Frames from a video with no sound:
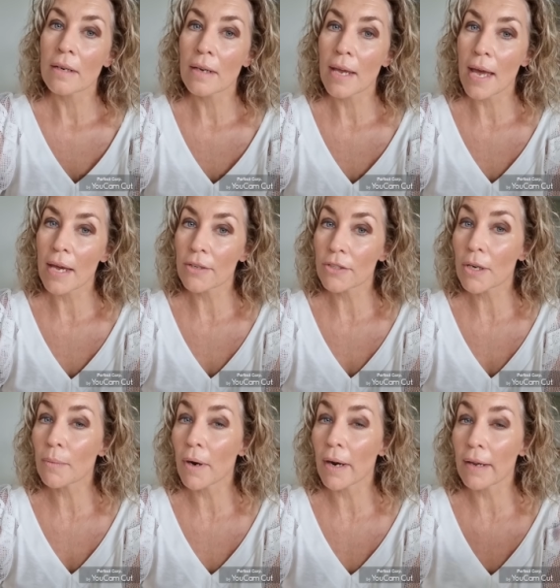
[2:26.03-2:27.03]
Now,
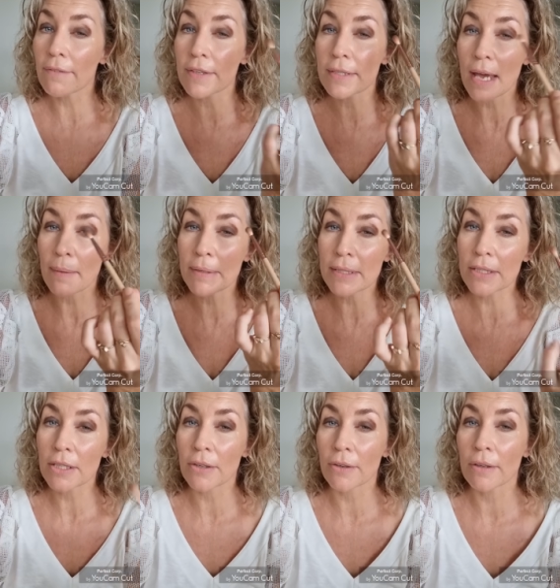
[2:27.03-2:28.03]
don't worry if this happens
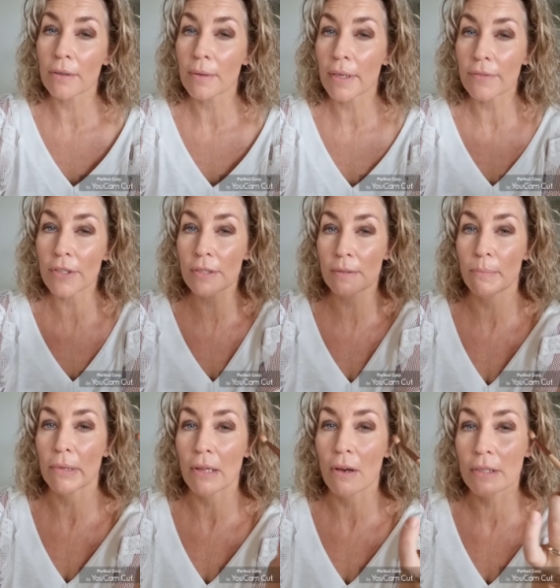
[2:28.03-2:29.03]
to you, you've just
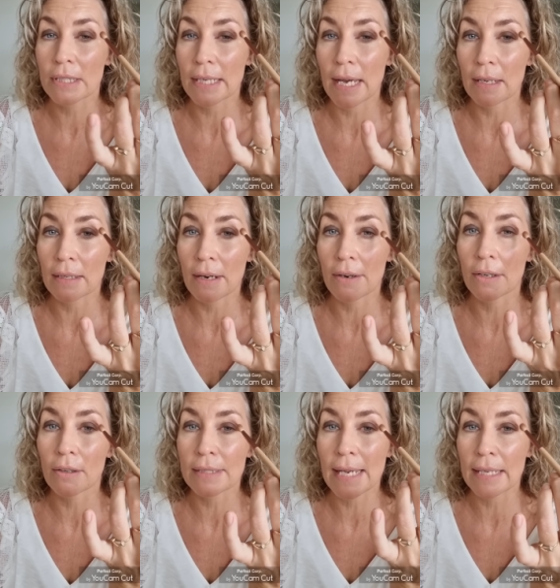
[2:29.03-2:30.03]
plonked the colour there and it
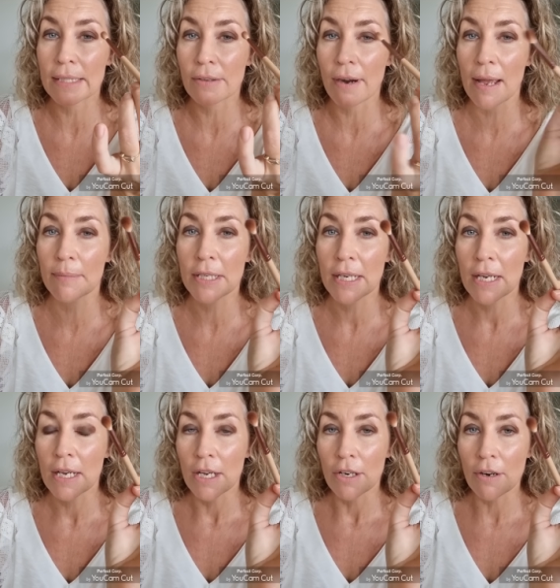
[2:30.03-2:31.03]
looks like it's grabbed.
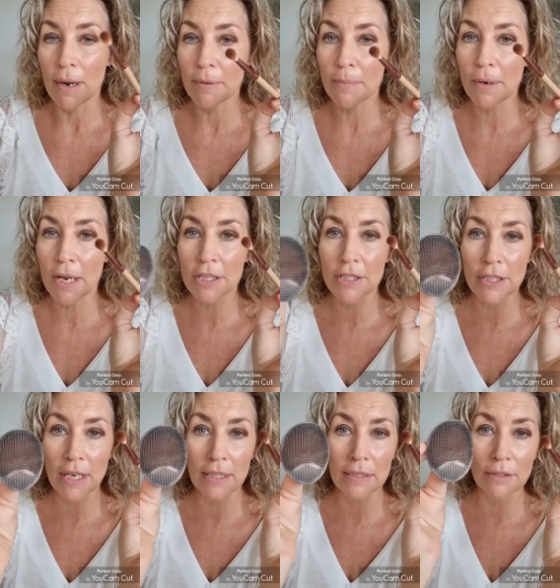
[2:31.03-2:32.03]
Grab your brush
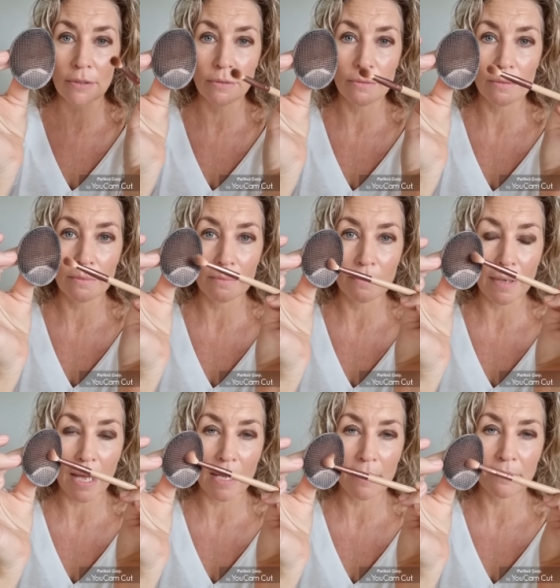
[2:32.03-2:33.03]
and a little,
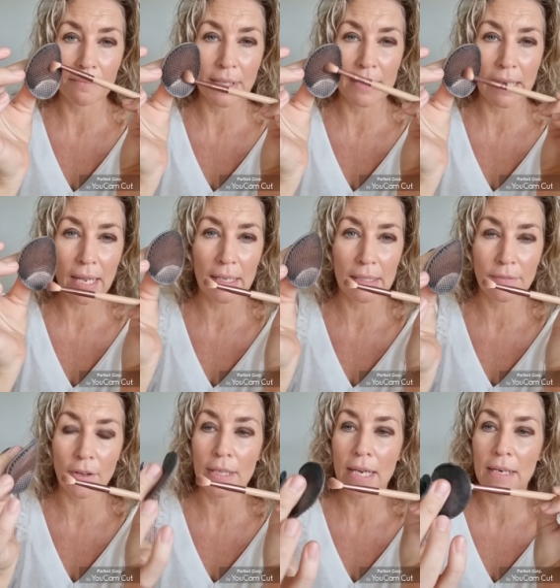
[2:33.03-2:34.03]
um, these are like
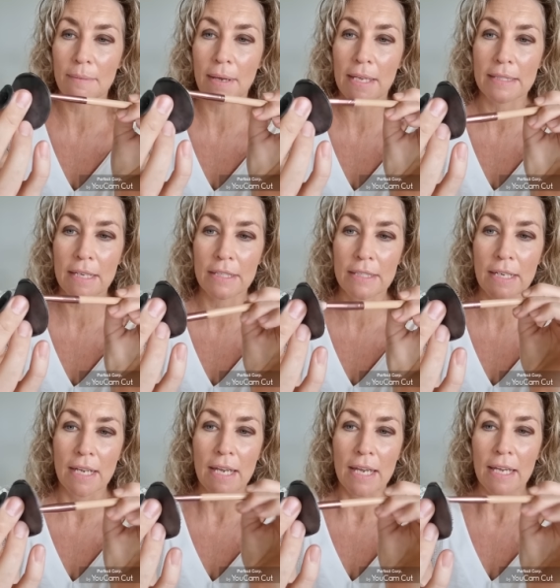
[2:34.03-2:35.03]
exfoliating pads, and just
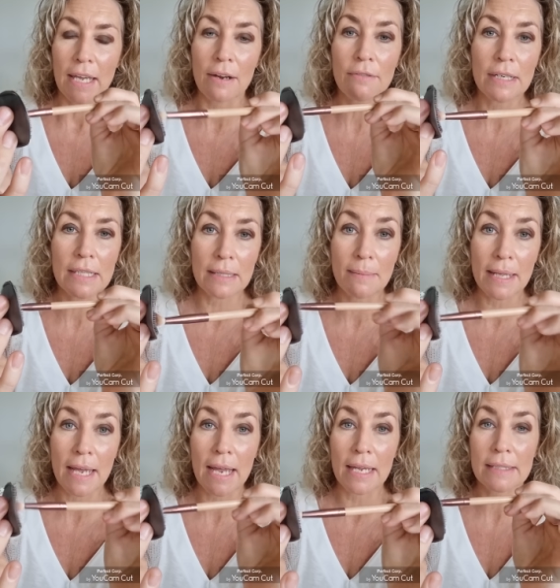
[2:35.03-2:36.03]
get rid of some of
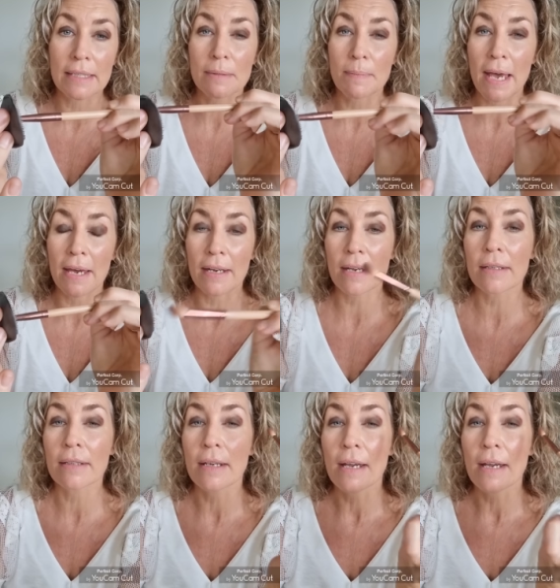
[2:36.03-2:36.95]
that excess powder